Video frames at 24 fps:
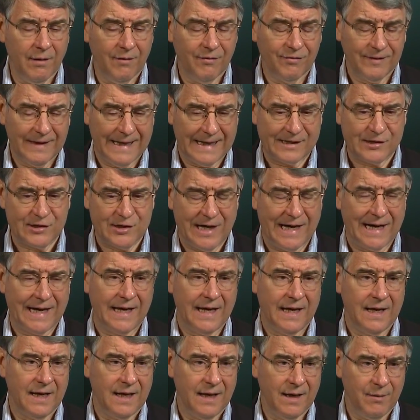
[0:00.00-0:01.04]
flak
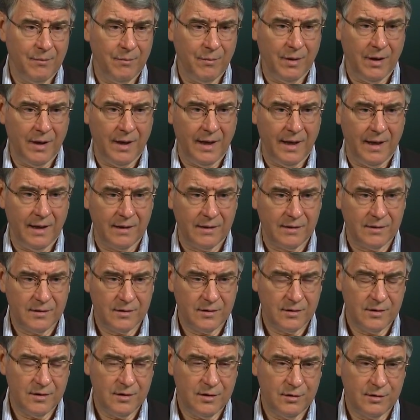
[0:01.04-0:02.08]
jacket and my
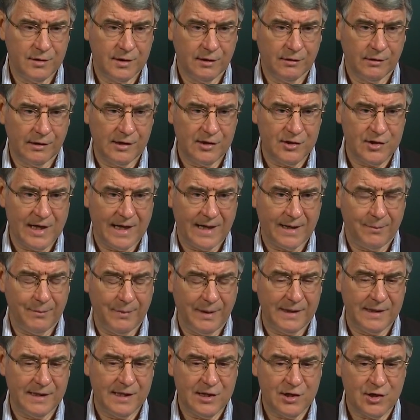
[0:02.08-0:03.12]
utility jacket,
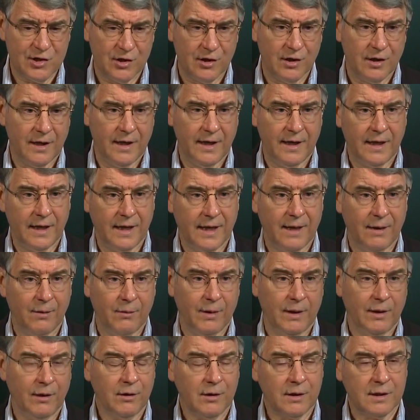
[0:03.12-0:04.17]
my T-shirt, and the guy
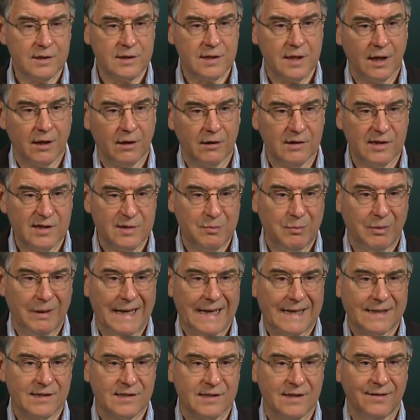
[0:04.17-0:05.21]
went, look, he's got all this
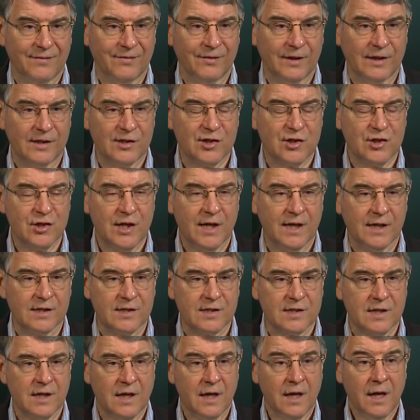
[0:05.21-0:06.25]
black stuff on his
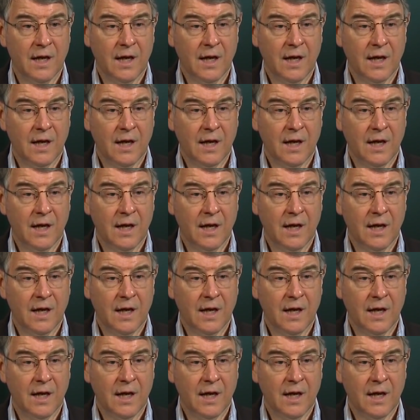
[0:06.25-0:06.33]
chest.